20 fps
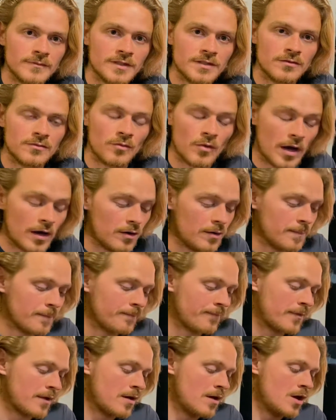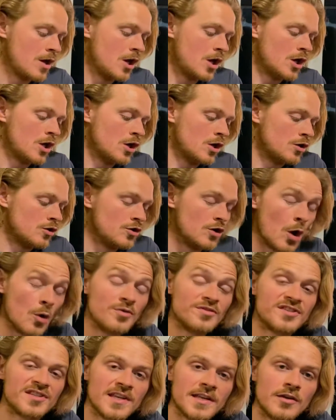Well, no
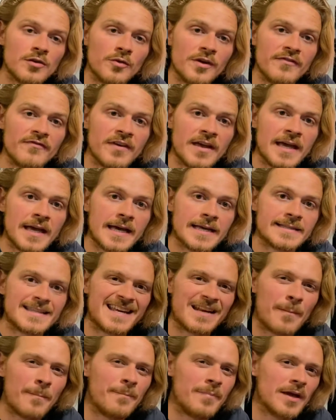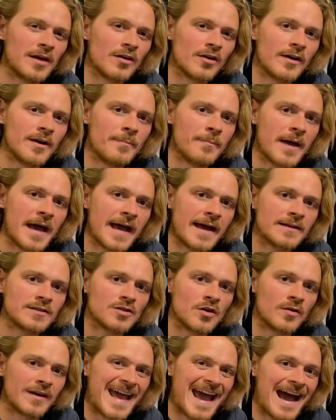single event has had a bigger impact
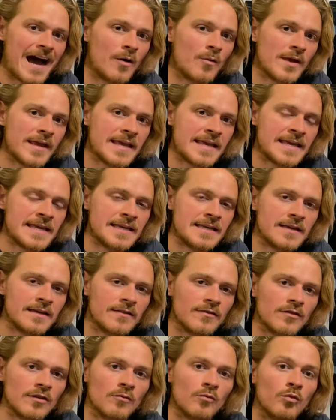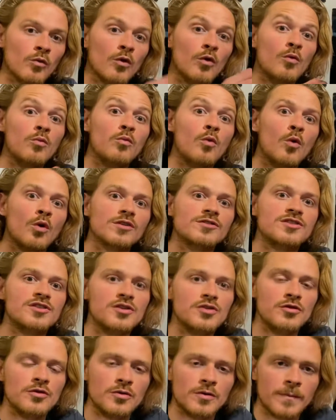on how we eat than World War
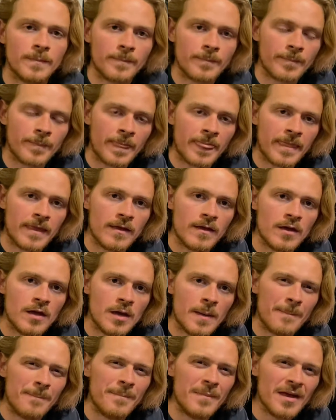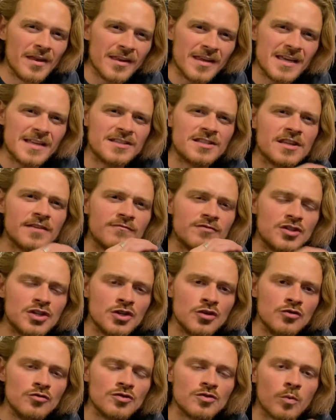II. Millions of
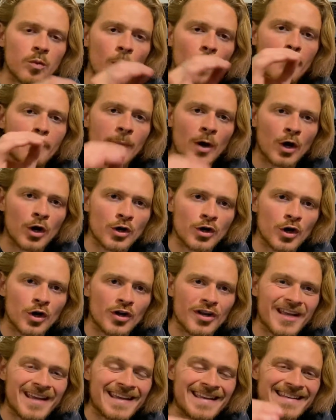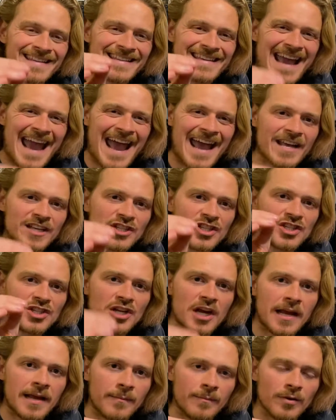Jews were murdered in gas
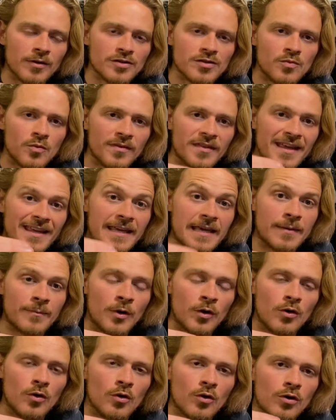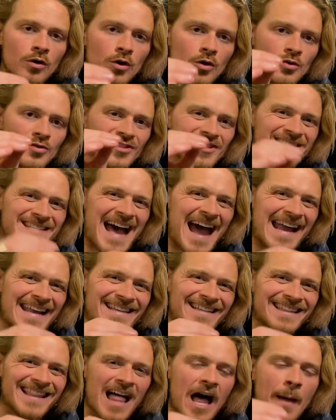chambers with a chemical called
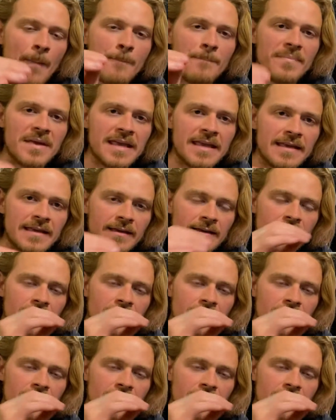Zyklon B.